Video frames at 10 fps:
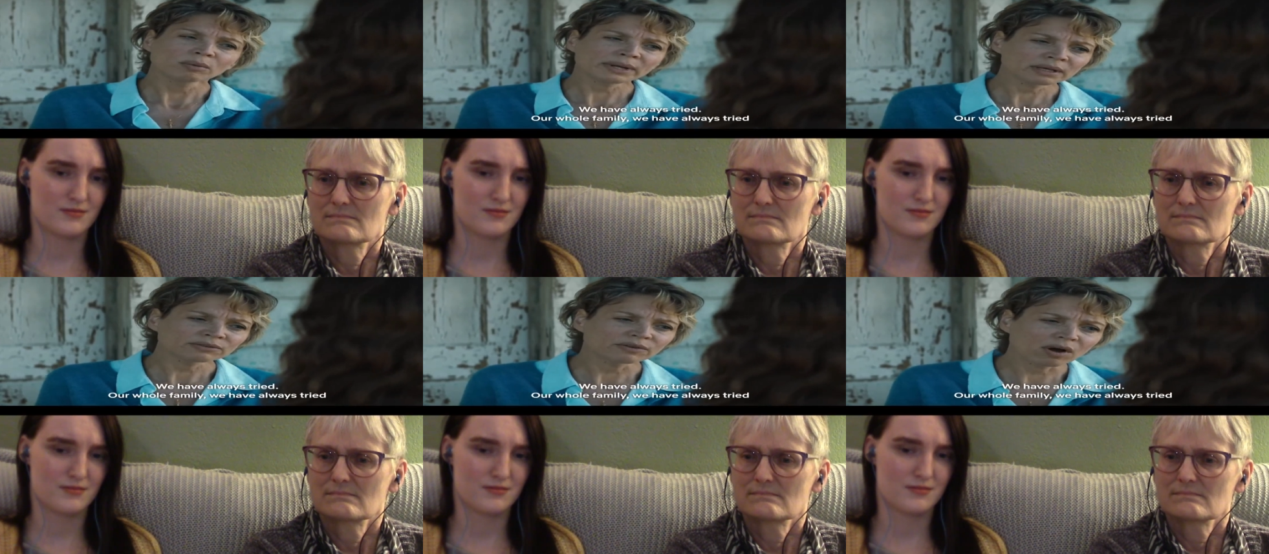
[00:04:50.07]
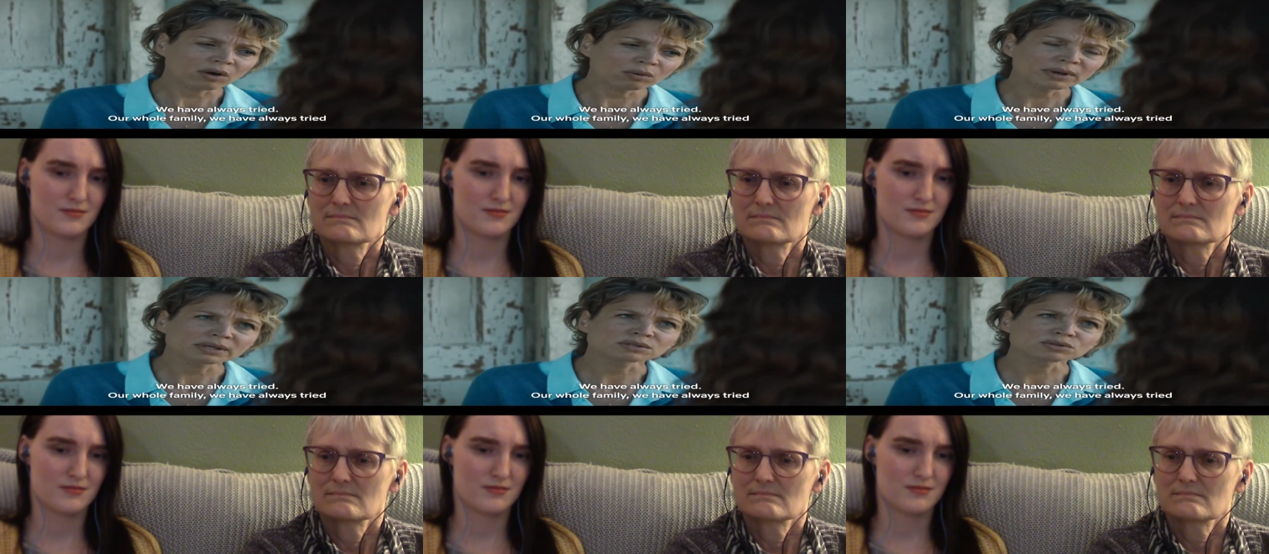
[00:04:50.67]
Speaker 1: We have
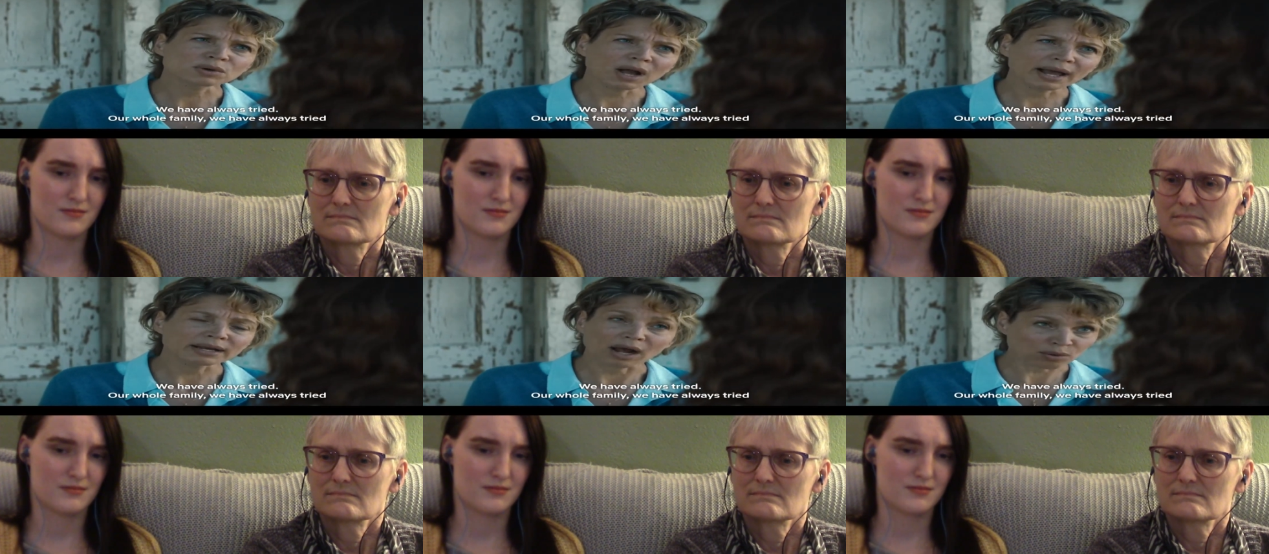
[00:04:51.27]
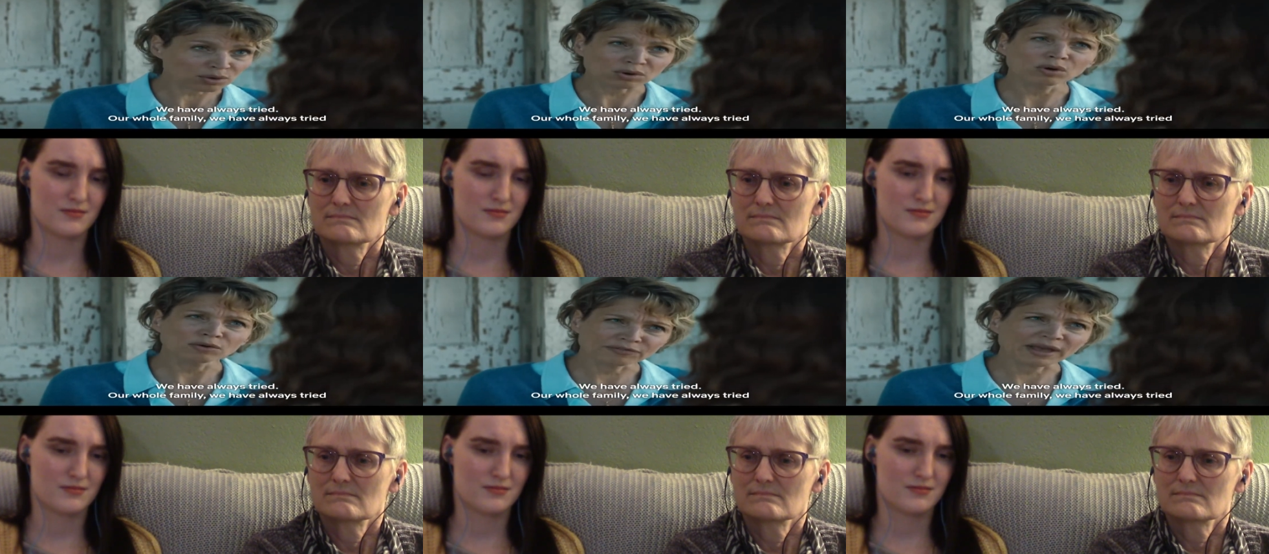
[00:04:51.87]
always tried, our
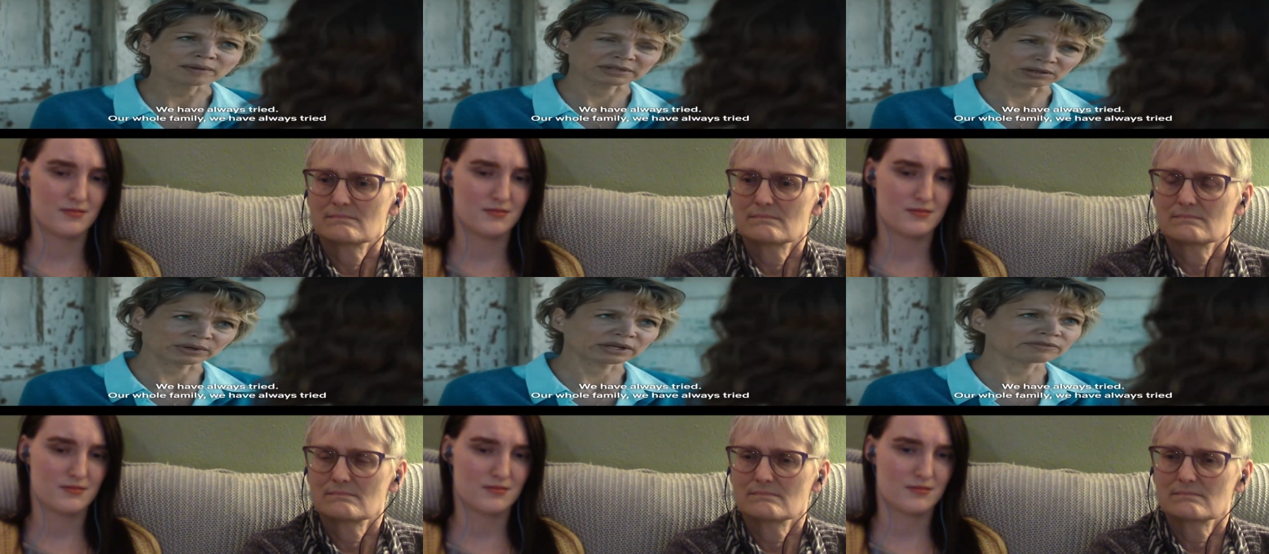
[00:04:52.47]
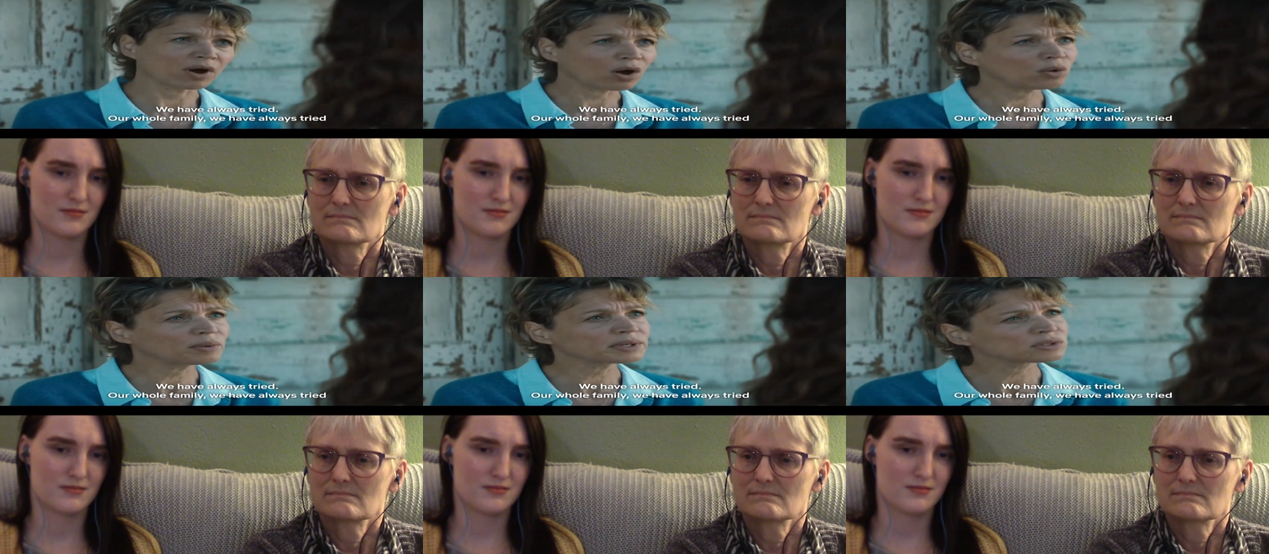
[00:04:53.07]
whole family, we have
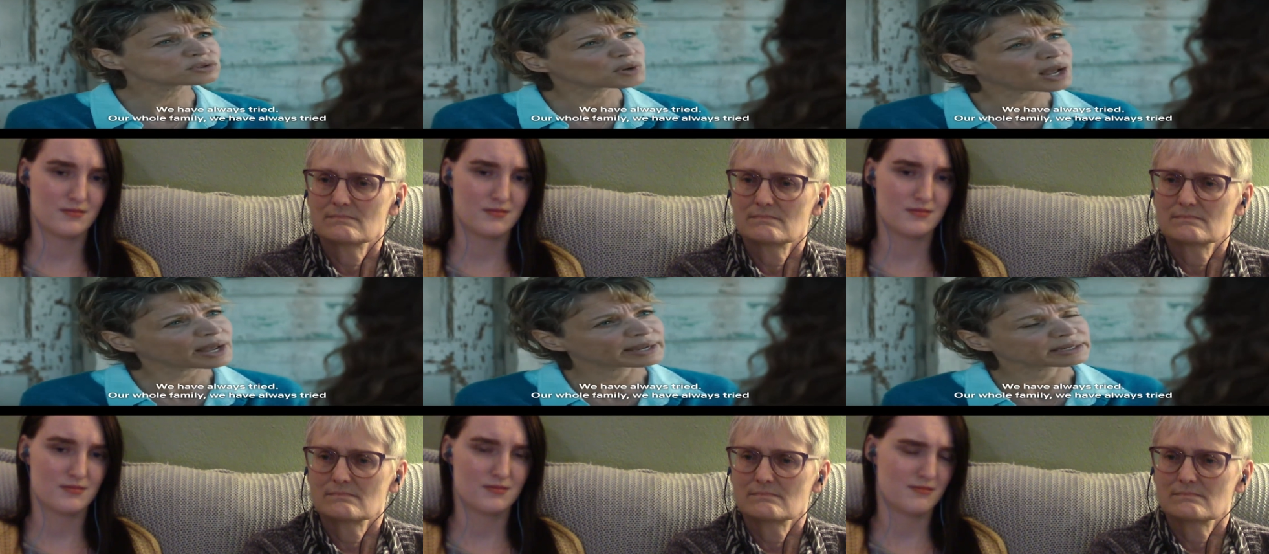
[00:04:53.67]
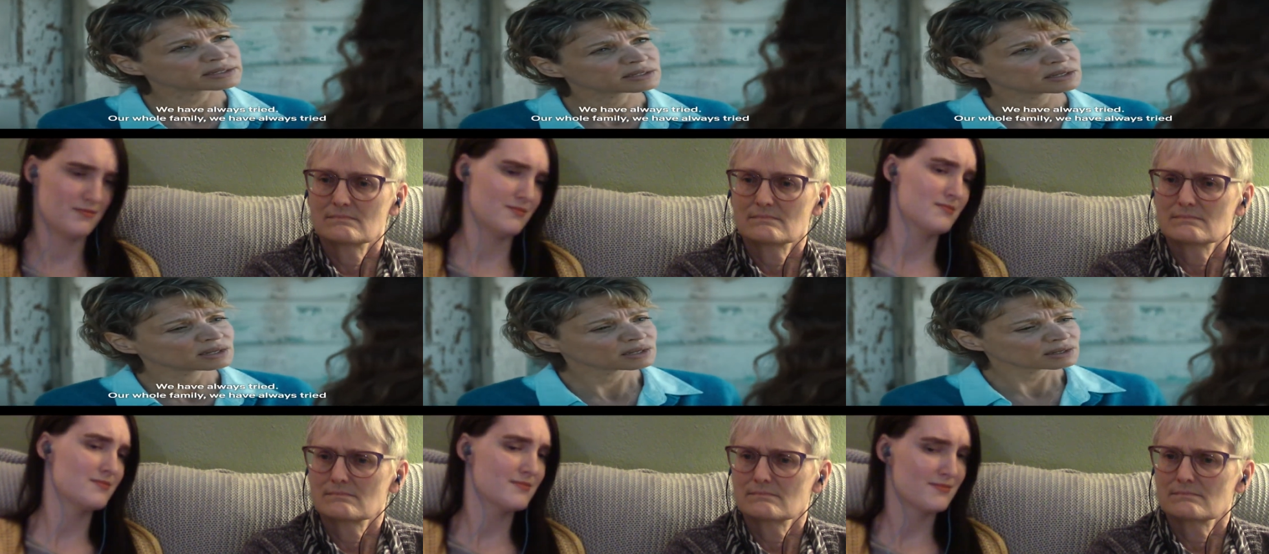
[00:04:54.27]
always tried
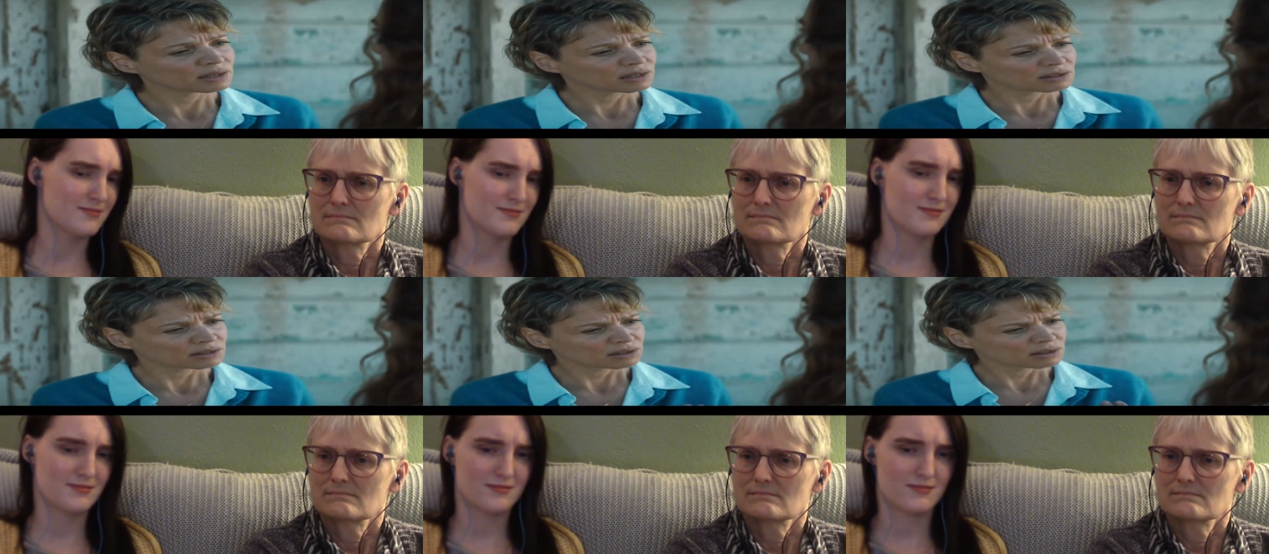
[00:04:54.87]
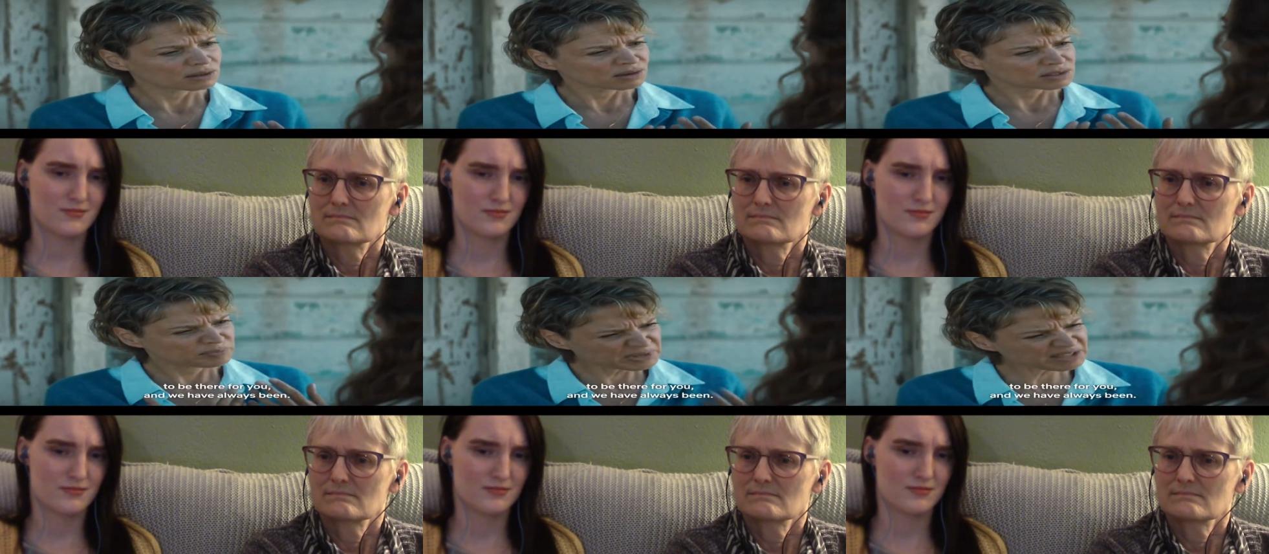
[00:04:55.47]

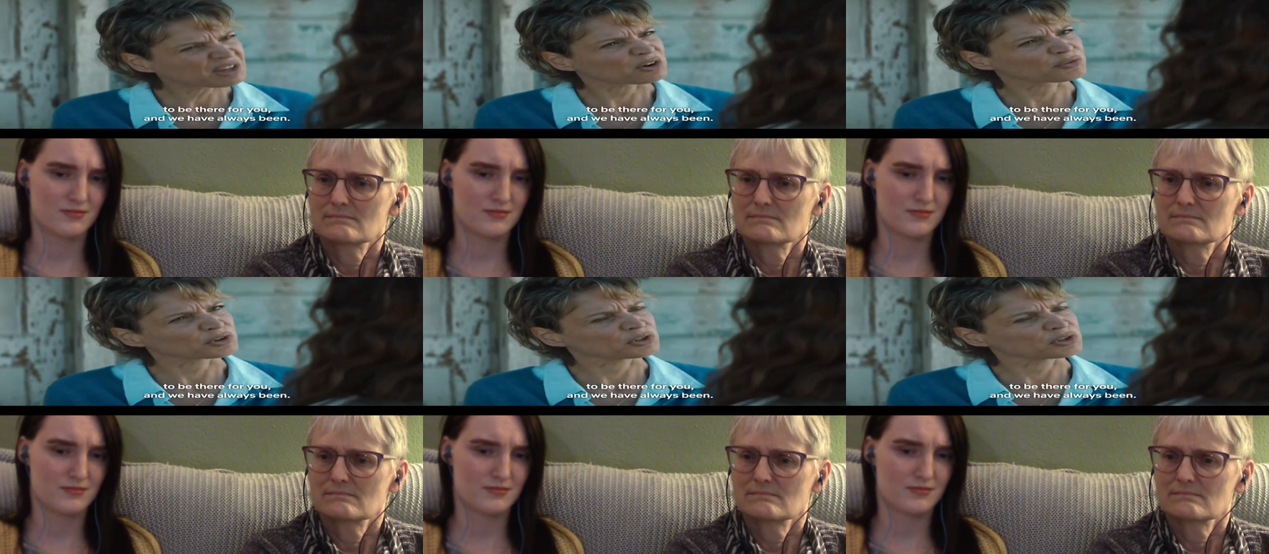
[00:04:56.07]
to be there for